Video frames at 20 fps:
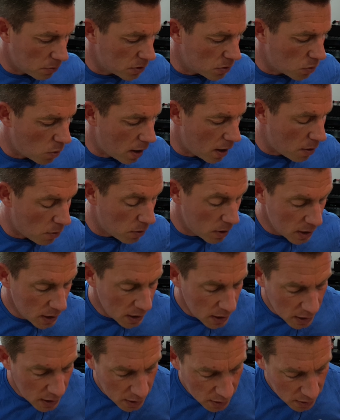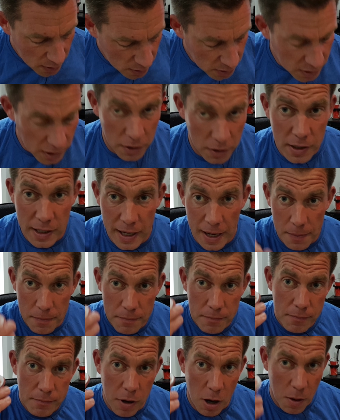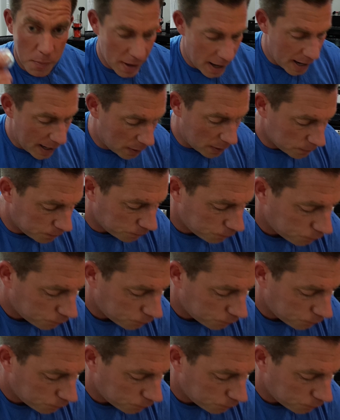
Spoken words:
as well. So yeah, pop that out.